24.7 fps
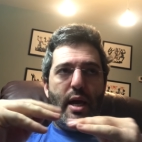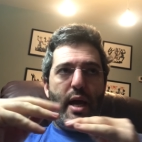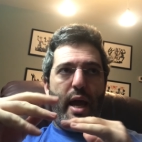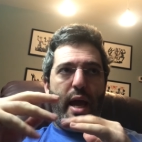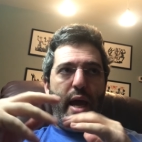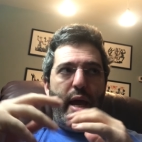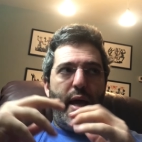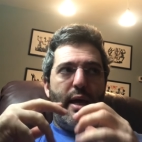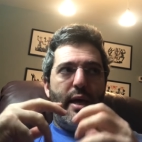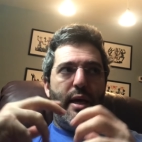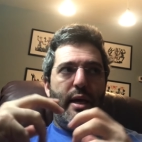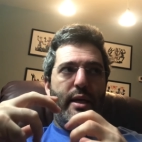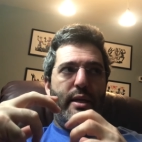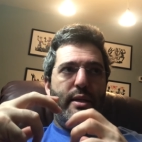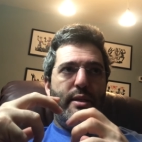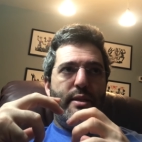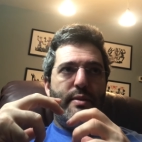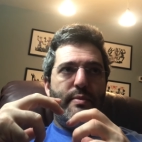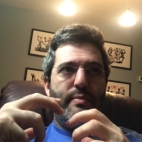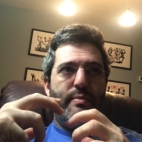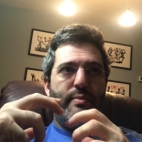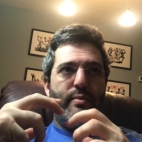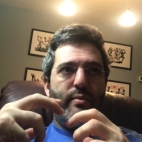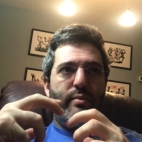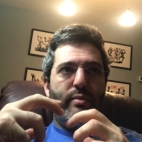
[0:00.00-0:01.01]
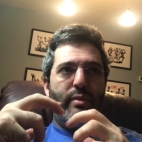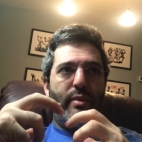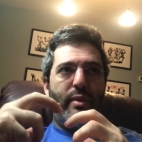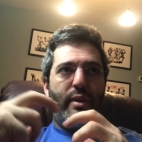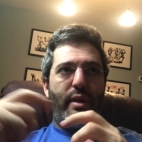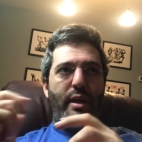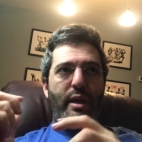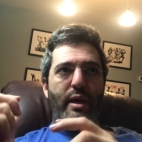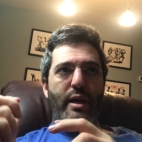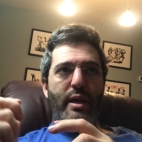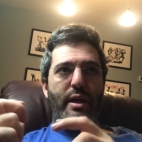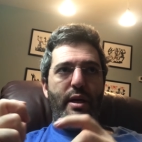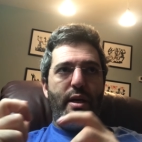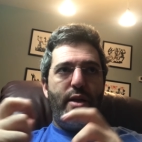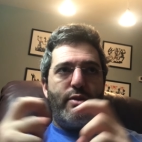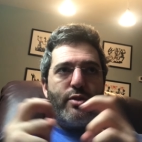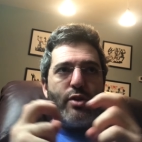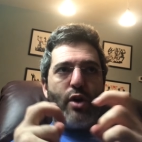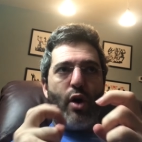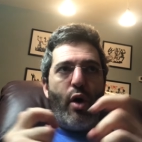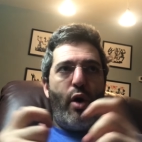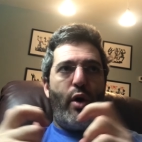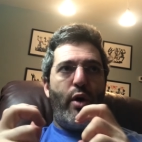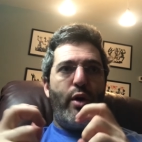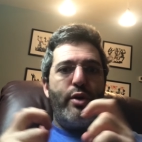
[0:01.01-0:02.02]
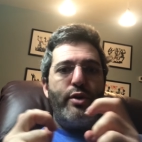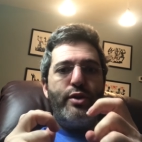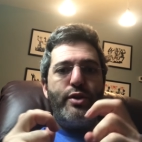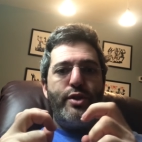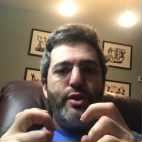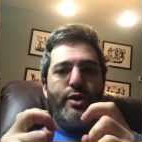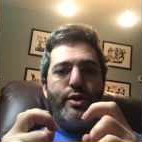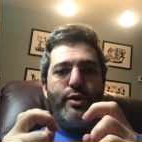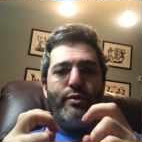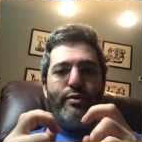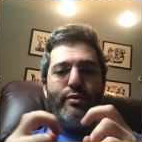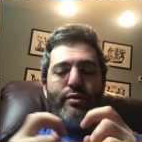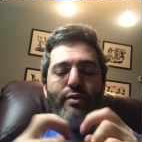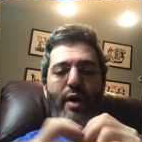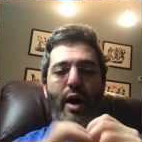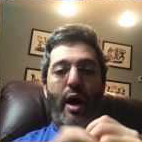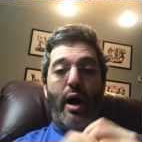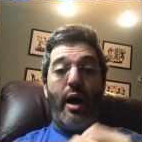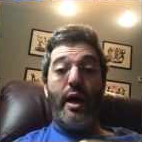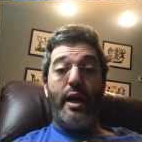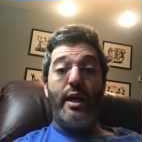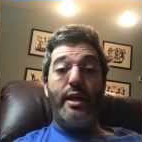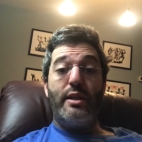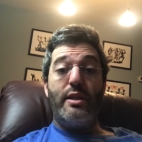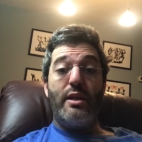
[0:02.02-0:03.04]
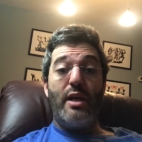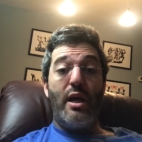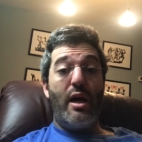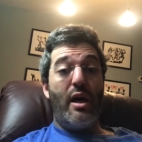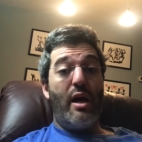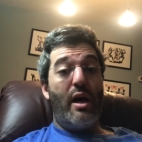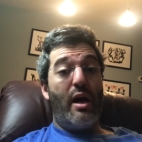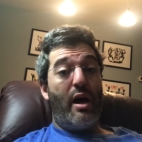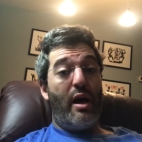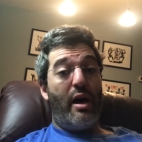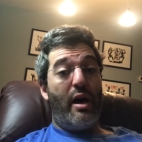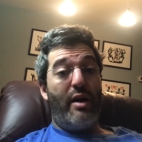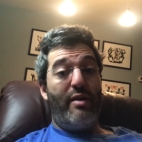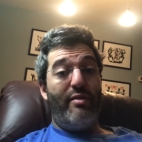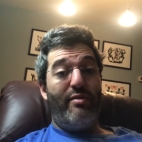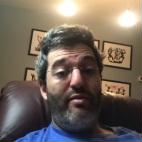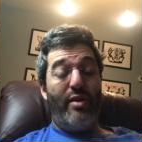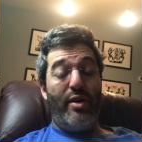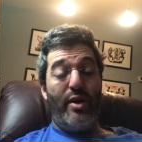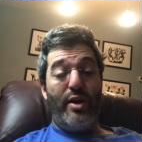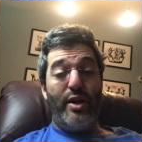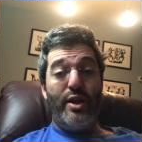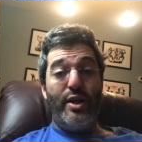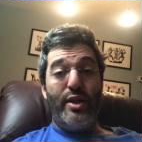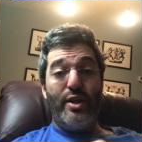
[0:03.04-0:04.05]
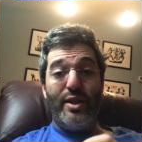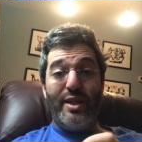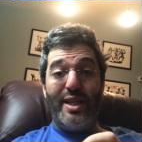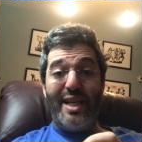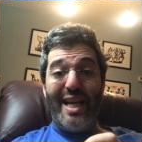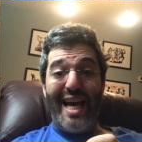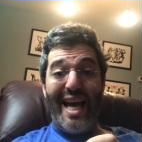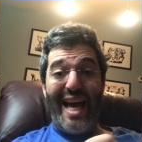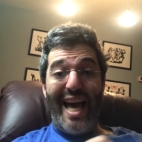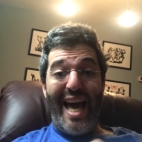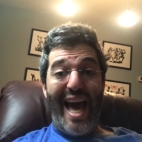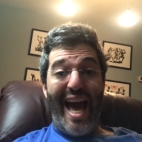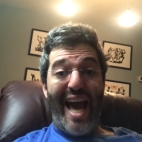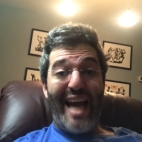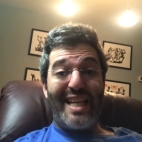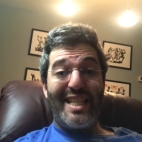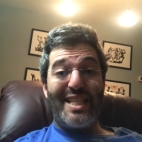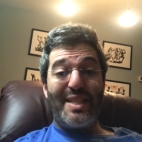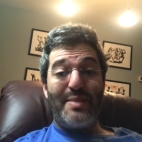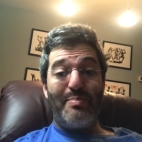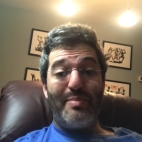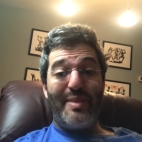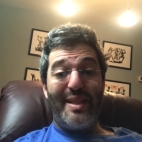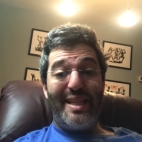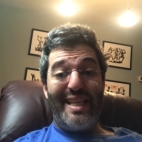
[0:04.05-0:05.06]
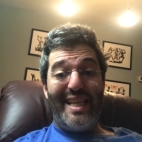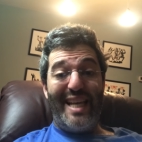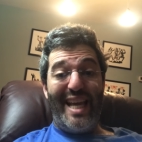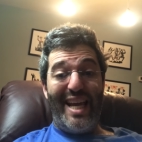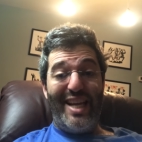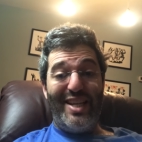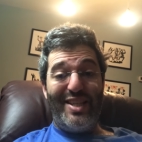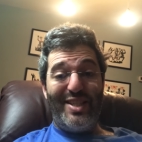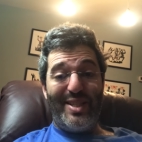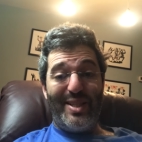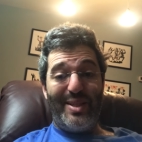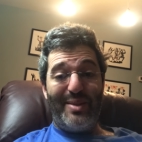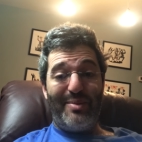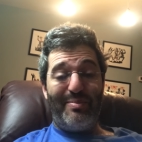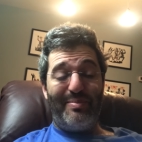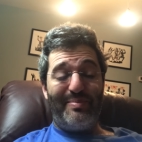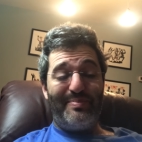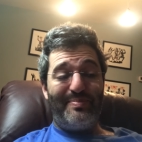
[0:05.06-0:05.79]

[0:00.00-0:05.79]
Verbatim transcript: and it's hard to find a very good explanation.